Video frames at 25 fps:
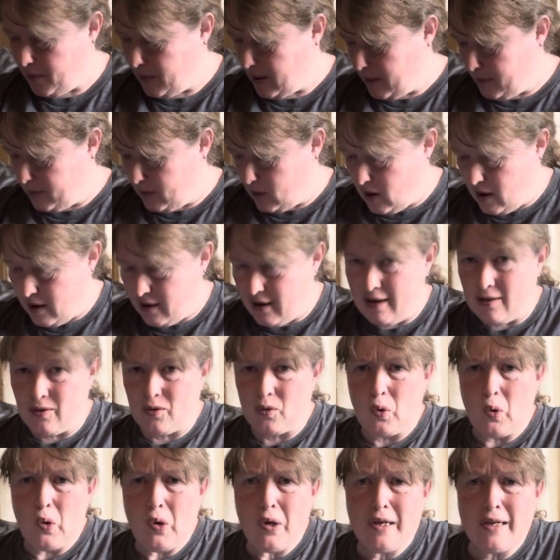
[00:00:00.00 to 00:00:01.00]
I'm not as
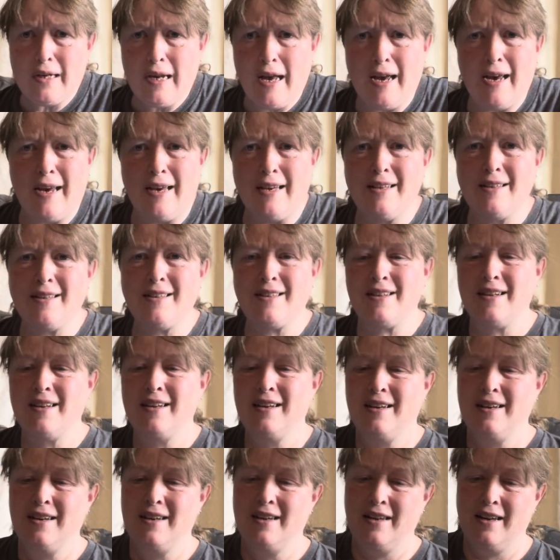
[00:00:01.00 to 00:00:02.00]
organized
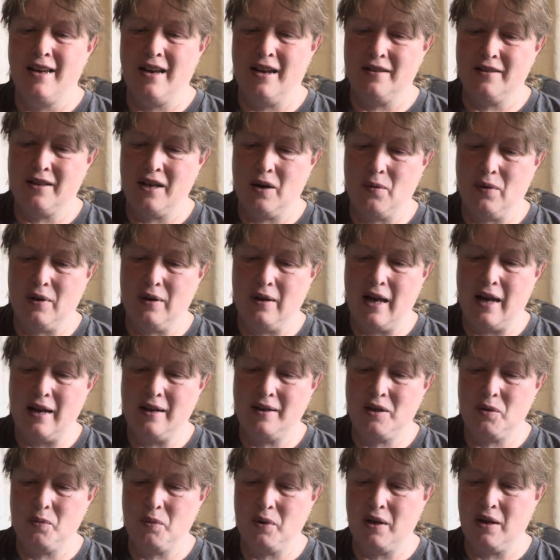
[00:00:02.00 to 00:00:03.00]
as I would like
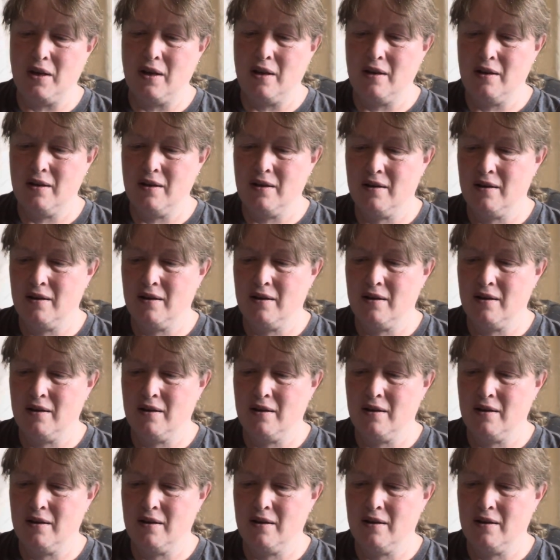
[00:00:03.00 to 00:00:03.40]
to be.